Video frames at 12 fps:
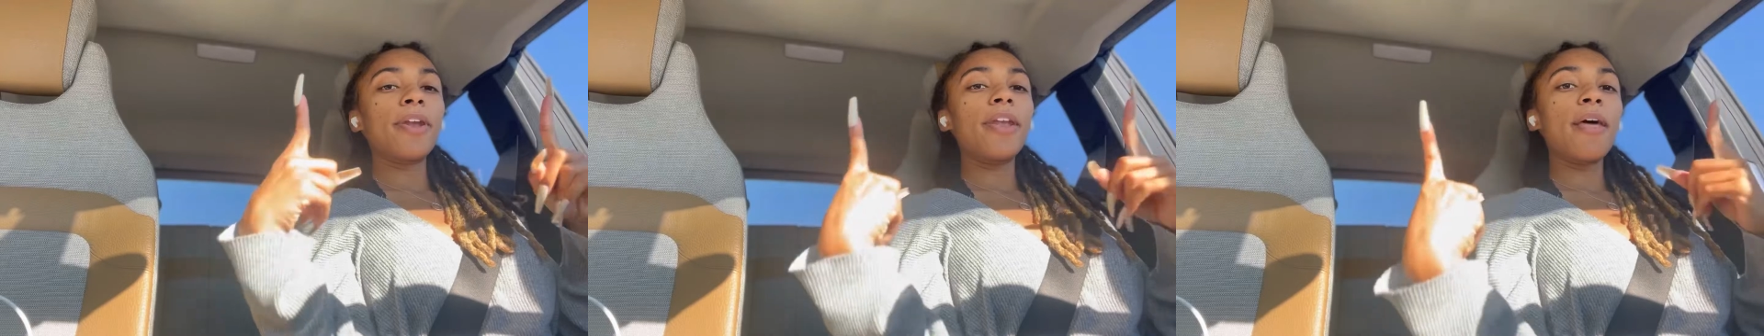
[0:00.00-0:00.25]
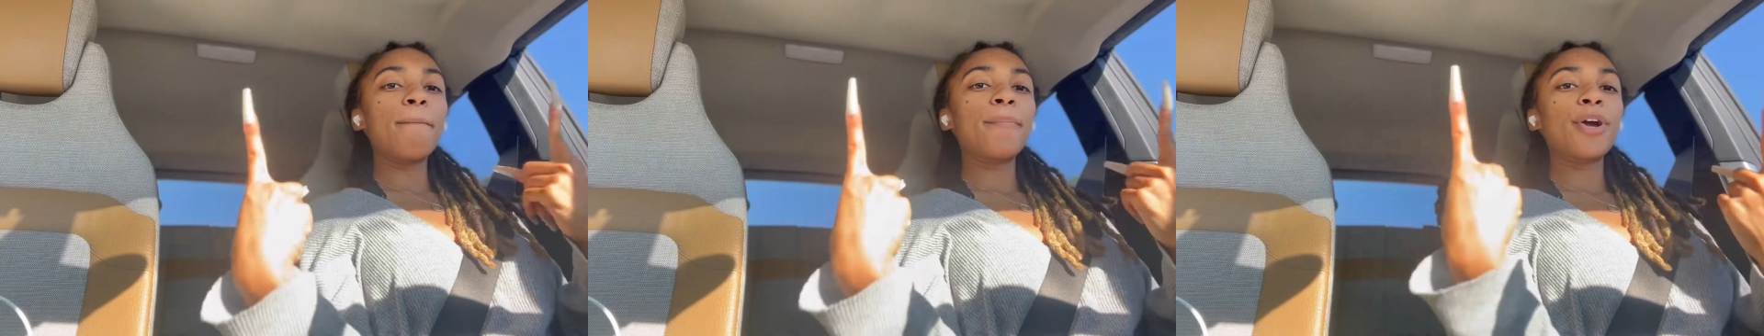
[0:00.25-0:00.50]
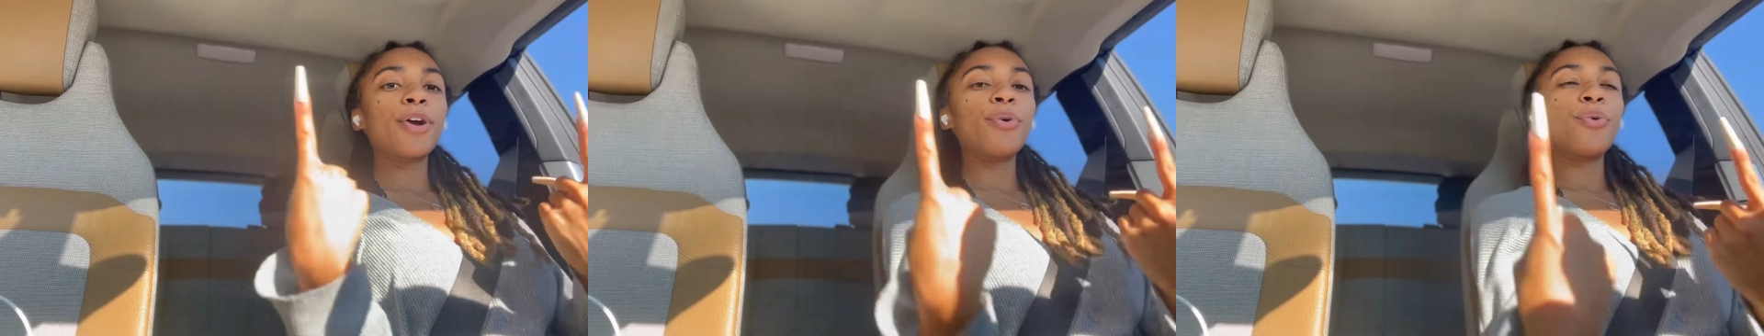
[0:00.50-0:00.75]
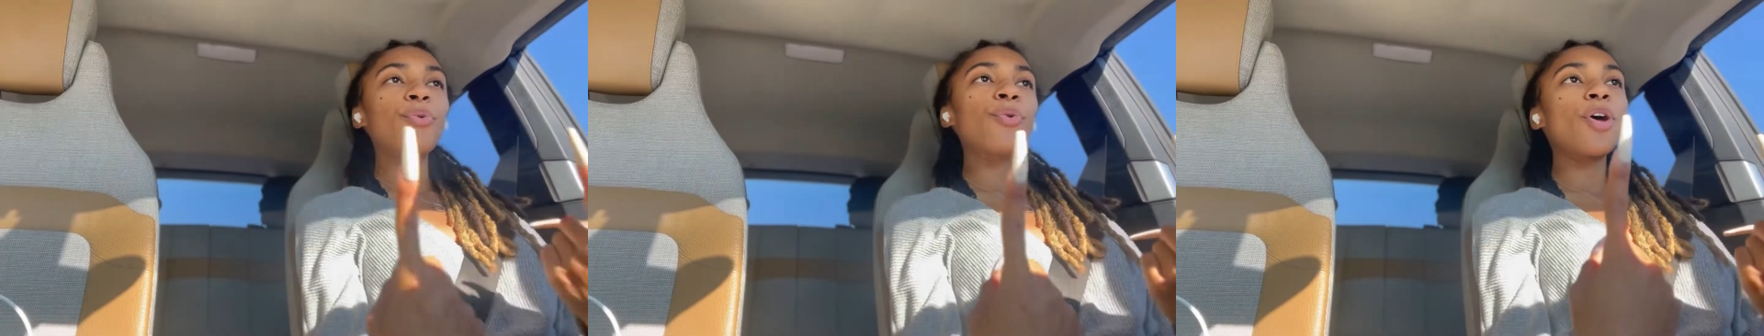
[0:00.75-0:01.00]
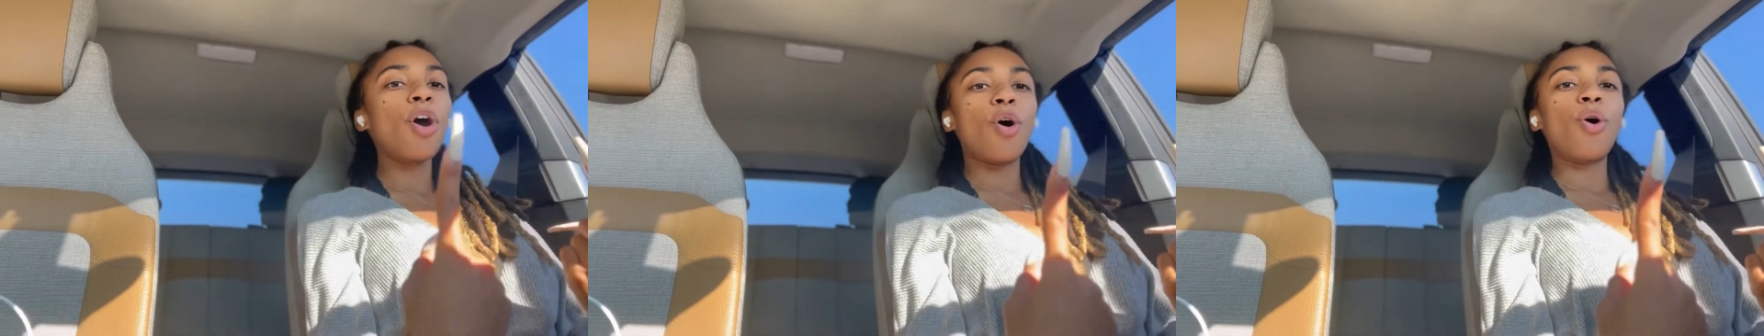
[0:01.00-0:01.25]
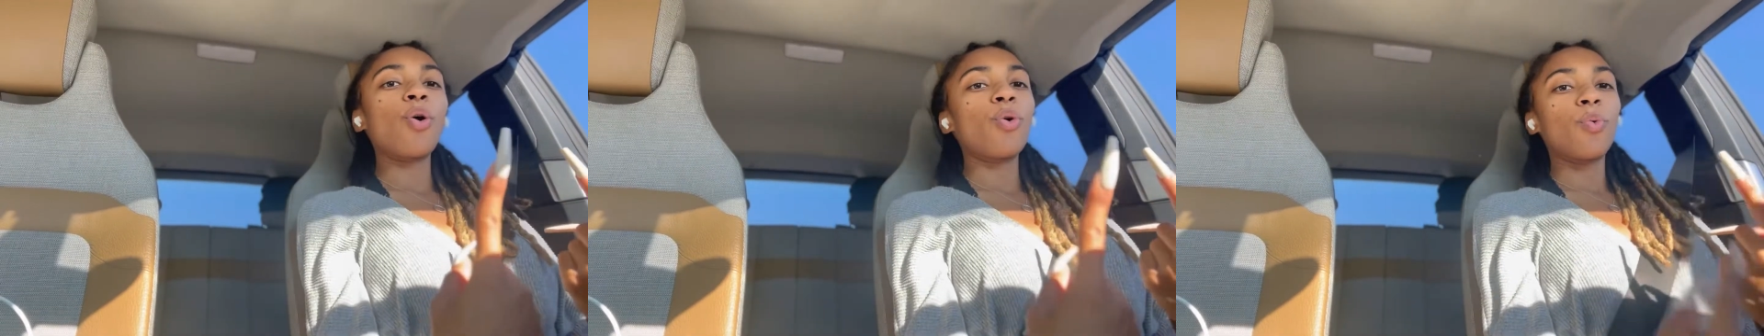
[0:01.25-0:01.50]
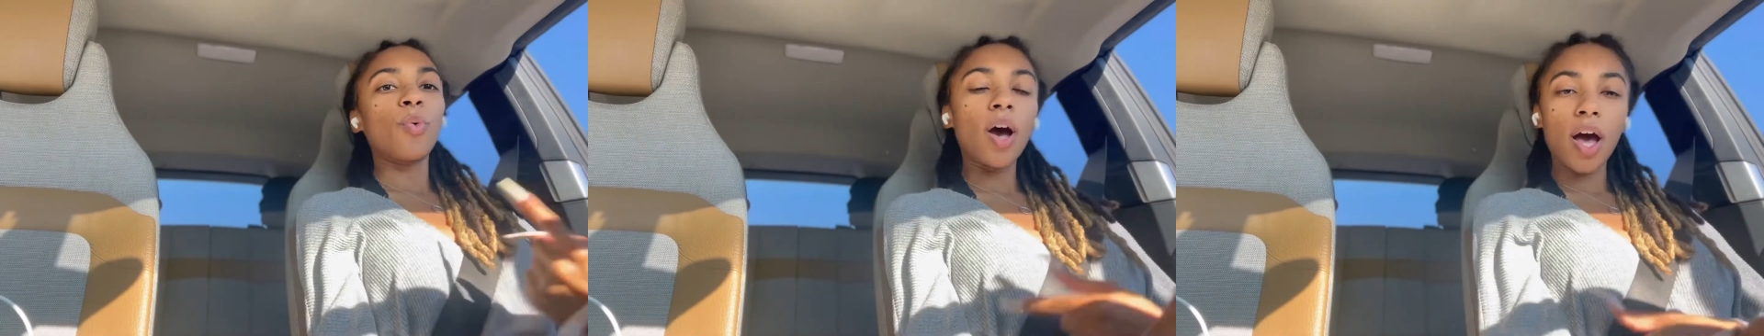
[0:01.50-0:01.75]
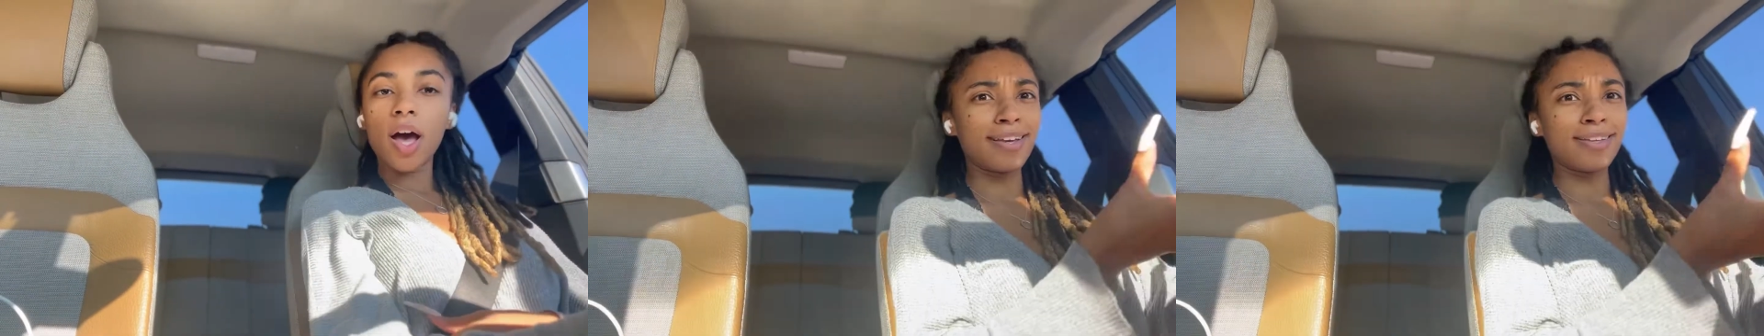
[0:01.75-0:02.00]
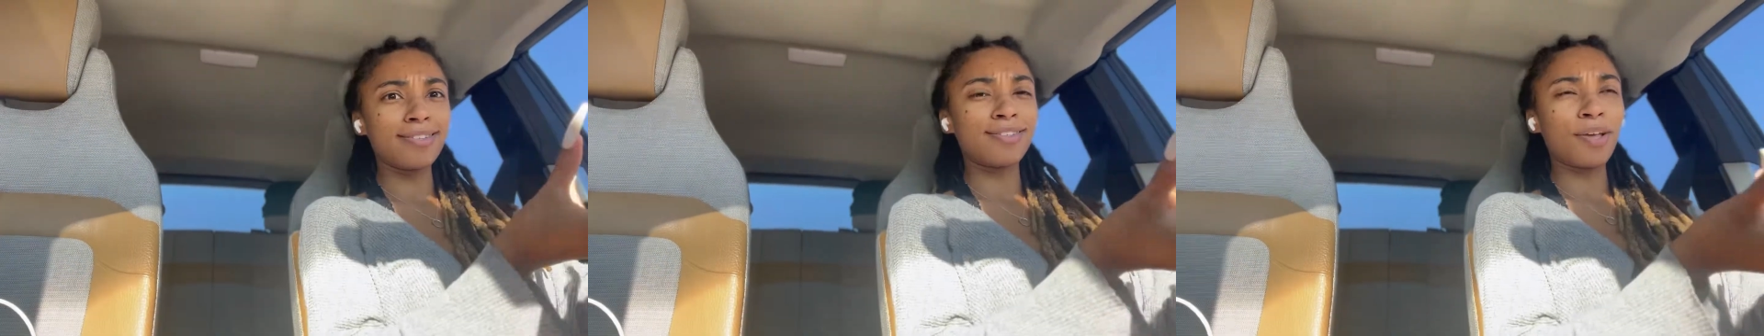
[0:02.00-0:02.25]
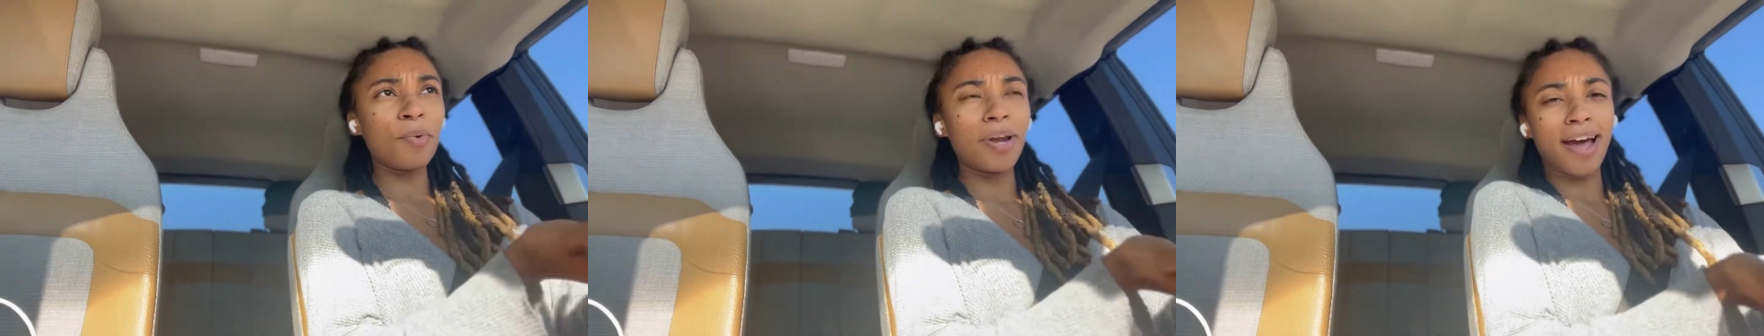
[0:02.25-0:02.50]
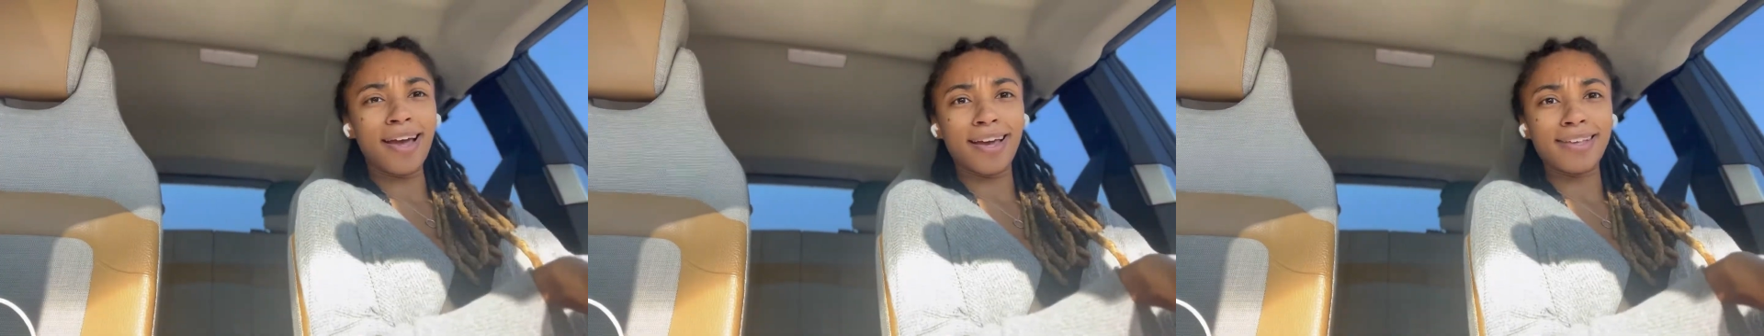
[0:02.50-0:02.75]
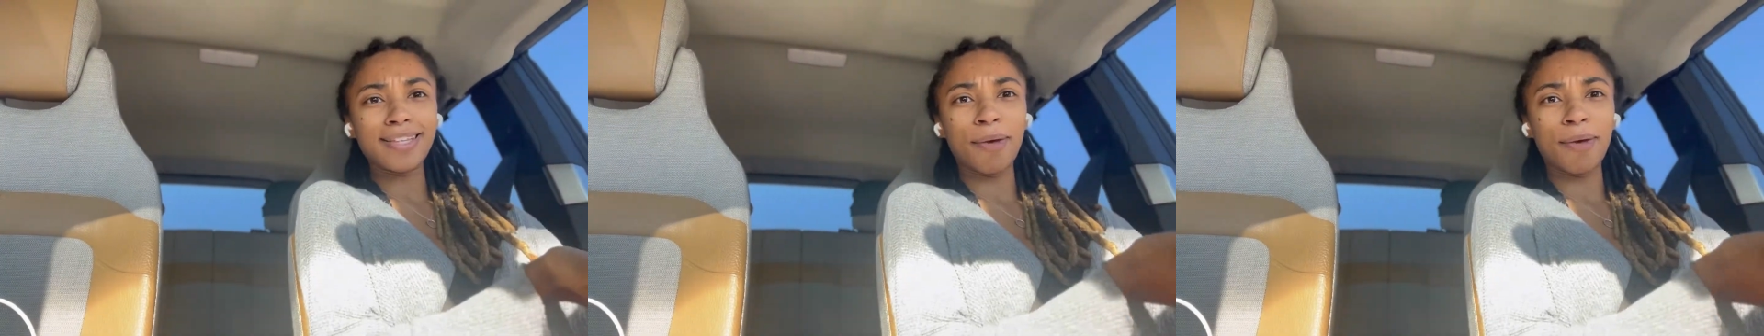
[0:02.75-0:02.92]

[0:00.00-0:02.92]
number uno. Wow, he is so nice.